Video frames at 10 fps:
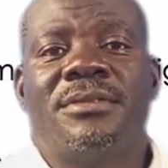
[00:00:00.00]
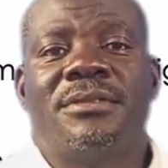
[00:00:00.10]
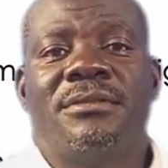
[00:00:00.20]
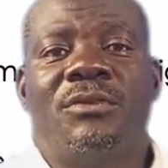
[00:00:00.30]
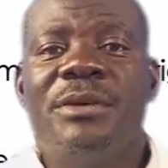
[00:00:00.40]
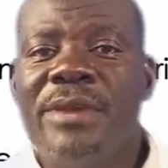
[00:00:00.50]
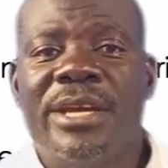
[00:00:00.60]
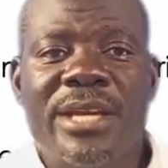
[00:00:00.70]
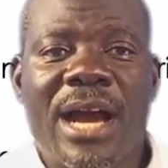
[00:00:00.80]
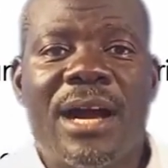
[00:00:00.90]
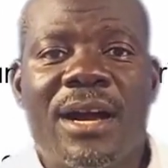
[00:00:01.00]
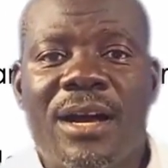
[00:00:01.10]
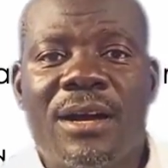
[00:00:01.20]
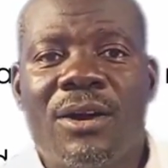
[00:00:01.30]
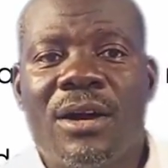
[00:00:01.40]
women
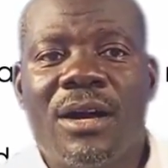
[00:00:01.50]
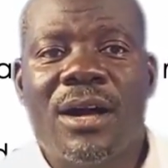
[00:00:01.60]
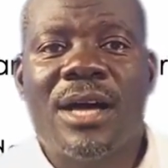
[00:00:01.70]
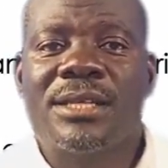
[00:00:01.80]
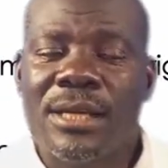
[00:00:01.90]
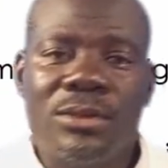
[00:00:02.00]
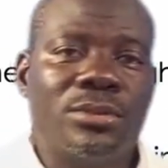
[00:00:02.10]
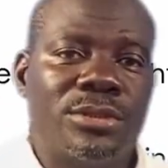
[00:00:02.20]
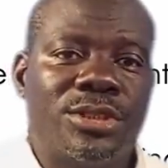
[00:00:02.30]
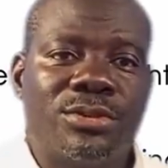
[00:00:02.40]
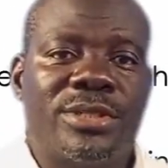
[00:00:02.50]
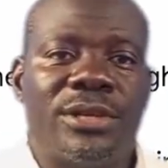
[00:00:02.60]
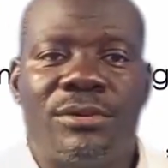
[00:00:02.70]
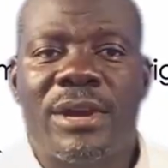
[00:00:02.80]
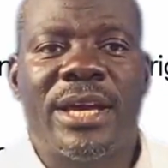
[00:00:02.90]
are underlooked to say,
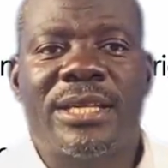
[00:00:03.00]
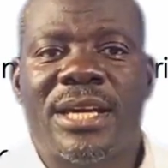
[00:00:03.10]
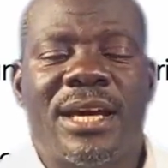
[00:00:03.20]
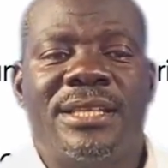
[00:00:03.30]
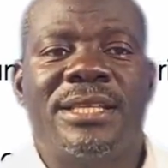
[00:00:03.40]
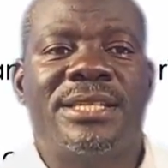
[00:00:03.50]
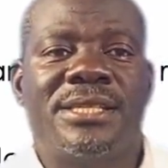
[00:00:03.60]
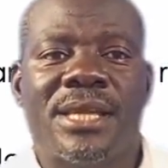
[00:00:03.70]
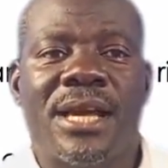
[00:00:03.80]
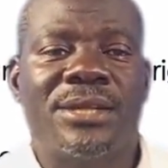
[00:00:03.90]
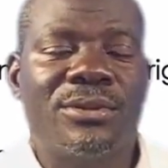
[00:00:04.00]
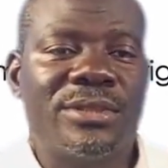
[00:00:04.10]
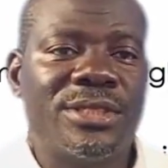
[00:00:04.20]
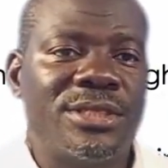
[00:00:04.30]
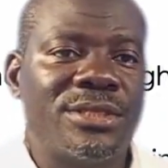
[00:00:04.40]
all right, these are
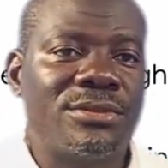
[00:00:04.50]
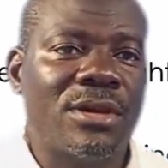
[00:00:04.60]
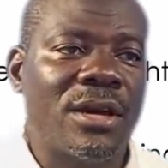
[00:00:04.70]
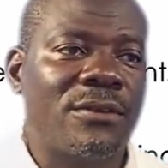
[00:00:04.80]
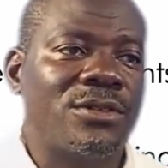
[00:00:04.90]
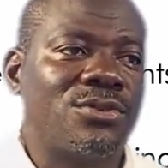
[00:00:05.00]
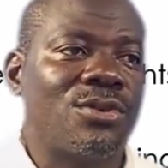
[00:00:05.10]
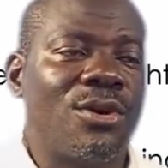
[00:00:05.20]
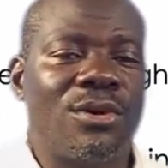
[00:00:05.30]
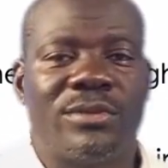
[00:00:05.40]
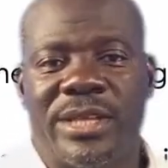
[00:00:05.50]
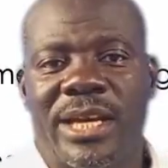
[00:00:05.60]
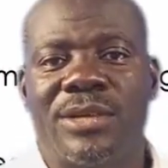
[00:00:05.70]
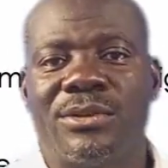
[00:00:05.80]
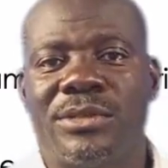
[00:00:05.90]
not strong, they
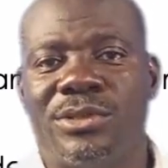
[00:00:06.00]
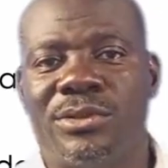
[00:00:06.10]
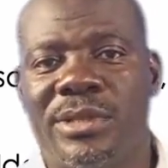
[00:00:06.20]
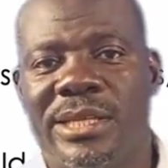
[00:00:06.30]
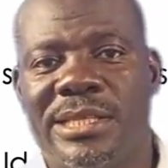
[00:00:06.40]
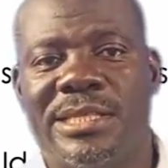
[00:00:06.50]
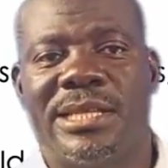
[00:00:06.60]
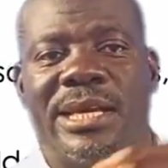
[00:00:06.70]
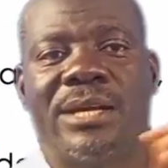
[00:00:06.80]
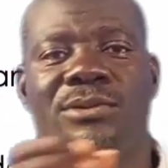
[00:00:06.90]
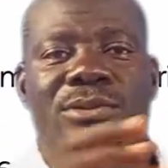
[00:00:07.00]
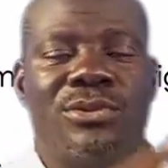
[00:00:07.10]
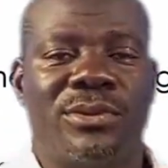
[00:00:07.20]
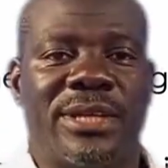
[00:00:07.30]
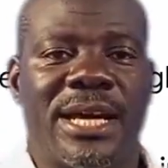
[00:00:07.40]
cannot do this, they cannot
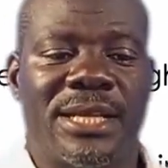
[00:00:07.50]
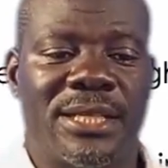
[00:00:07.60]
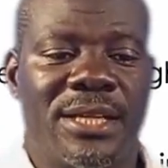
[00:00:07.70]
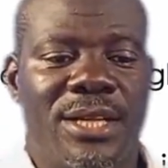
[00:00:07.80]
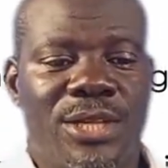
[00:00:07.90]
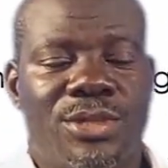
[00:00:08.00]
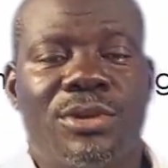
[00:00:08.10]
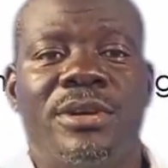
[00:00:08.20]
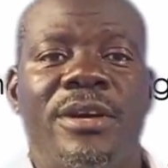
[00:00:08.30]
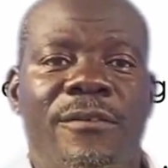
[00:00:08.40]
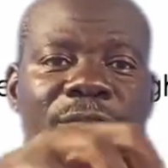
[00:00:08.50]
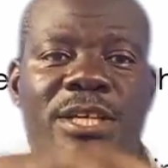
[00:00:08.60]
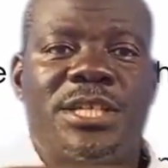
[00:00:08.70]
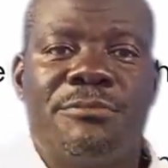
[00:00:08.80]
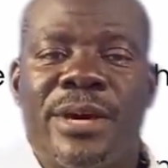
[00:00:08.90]
do that. So
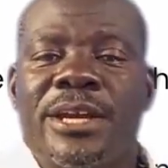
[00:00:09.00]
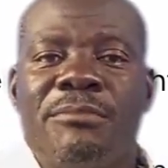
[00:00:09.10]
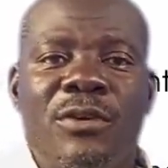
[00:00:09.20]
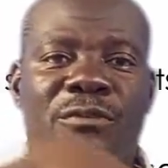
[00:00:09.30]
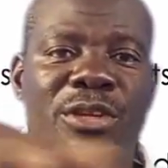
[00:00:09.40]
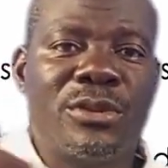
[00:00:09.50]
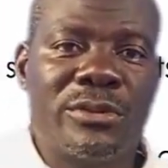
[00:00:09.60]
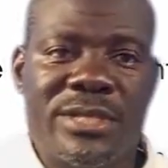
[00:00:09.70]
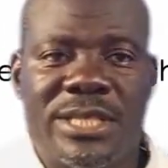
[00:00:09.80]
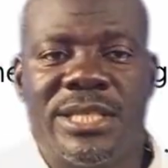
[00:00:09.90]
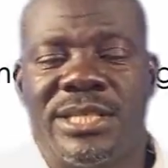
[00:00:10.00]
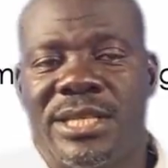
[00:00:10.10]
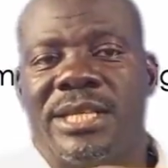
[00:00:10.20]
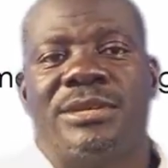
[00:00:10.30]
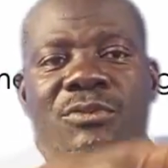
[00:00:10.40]
first, by removing those things
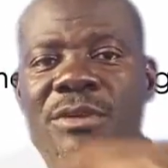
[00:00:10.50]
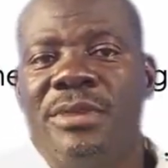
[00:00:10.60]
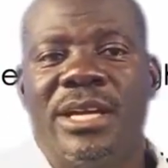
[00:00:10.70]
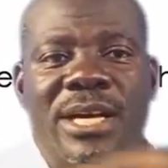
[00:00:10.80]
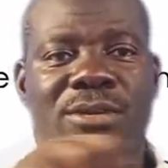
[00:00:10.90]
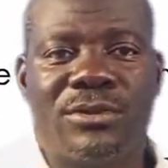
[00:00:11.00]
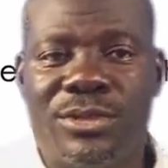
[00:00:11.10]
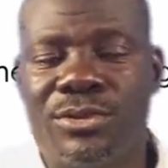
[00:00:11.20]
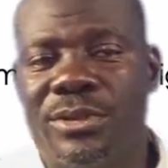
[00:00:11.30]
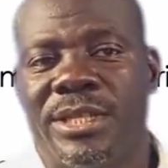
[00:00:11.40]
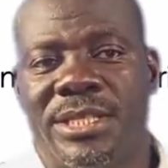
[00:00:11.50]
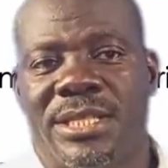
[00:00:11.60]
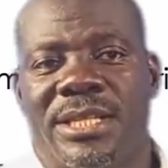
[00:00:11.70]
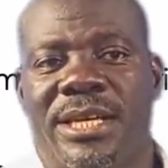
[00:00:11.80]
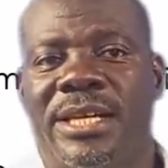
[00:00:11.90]
that women cannot do
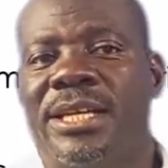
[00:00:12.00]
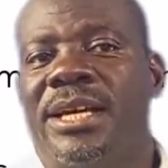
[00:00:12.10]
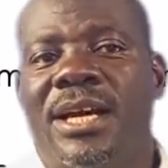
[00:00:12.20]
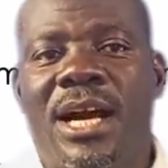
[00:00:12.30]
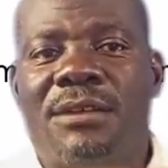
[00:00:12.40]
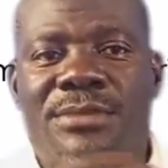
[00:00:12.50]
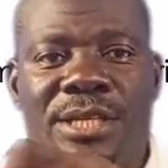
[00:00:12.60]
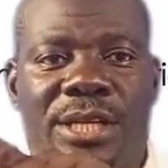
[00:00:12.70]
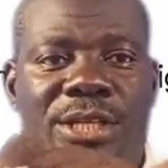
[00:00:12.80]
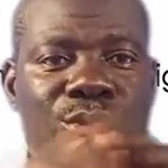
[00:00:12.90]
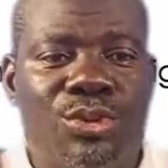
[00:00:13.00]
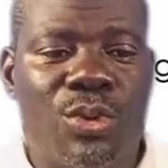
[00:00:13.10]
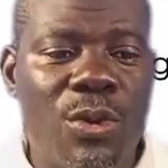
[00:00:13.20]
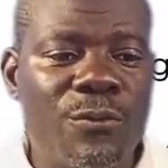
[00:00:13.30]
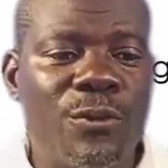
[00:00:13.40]
this, then comes the
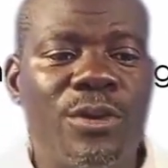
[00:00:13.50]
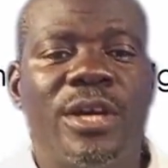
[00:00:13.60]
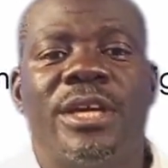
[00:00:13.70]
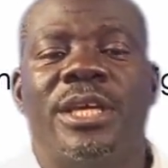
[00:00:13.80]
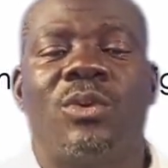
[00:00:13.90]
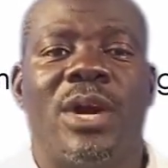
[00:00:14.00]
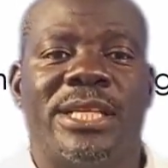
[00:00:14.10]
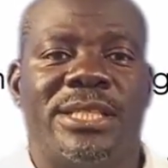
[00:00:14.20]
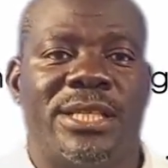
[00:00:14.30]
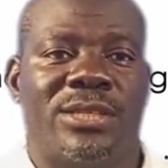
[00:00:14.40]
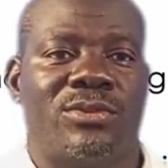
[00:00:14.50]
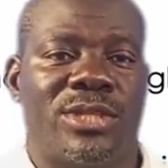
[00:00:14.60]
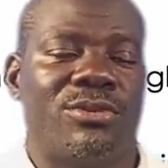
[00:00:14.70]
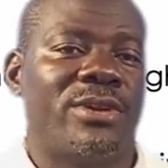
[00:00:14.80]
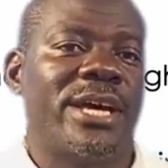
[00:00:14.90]
issue of equality, to
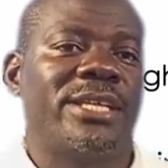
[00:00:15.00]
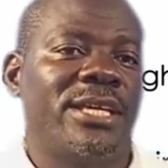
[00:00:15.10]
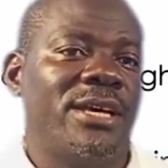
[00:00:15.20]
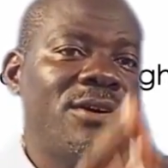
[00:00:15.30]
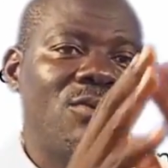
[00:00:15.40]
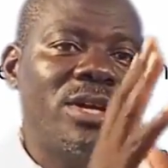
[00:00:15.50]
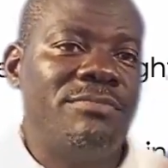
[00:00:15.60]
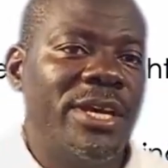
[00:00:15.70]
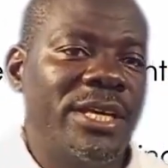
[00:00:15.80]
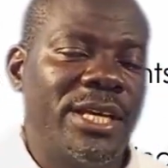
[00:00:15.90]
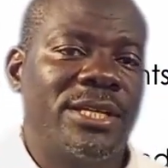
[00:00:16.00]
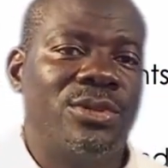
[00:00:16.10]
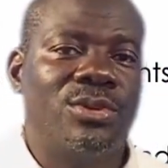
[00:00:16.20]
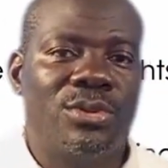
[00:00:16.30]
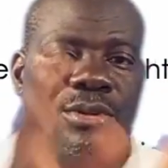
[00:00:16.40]
say, all right, what men can
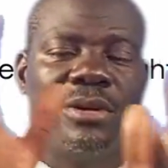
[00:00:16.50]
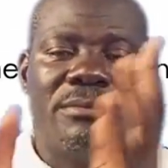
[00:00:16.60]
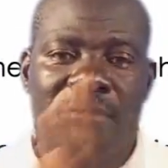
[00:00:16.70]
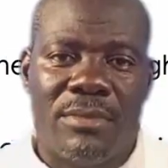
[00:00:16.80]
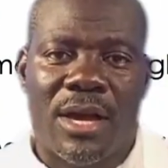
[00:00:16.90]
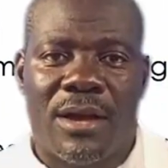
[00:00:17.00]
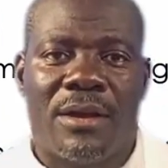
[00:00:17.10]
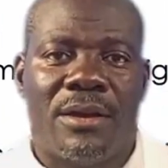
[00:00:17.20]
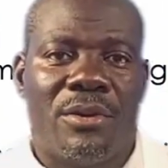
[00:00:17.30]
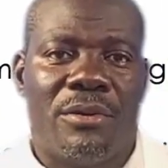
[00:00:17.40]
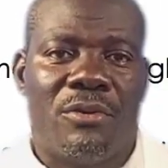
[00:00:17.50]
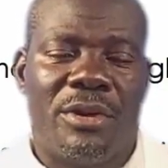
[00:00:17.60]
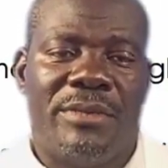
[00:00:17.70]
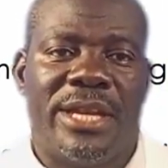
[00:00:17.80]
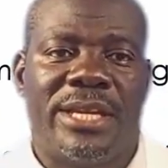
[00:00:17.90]
do,
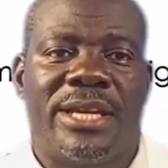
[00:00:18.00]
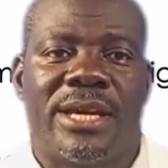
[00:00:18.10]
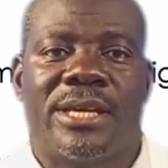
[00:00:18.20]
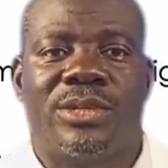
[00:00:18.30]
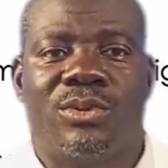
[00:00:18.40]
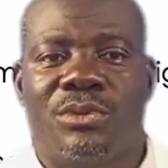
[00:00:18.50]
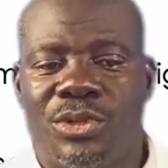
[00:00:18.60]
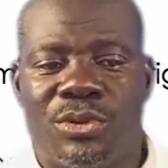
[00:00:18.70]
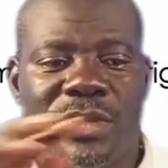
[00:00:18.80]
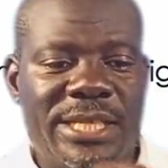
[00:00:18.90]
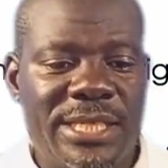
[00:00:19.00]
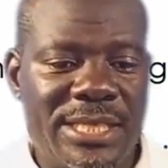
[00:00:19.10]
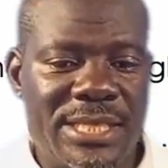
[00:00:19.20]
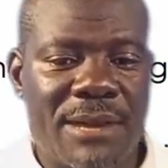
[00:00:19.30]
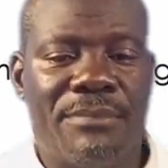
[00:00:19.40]
women can do. So that
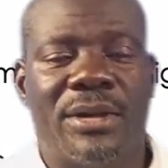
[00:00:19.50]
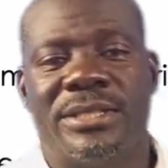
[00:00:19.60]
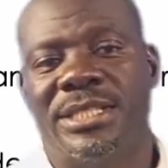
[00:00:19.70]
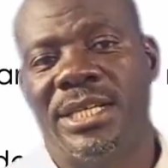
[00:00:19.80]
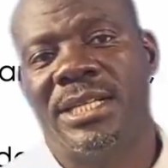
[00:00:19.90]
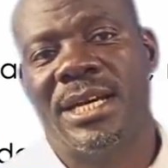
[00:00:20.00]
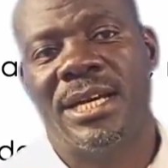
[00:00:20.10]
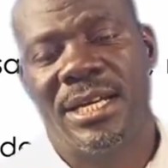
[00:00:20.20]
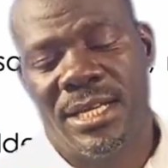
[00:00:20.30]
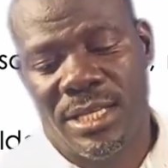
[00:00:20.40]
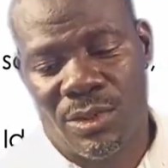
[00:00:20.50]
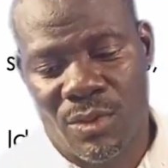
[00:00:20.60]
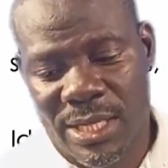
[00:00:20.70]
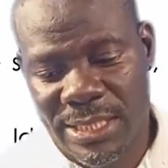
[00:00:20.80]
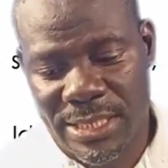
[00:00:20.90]
is about gender
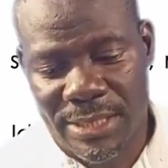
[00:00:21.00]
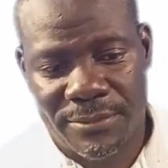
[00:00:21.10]
equality.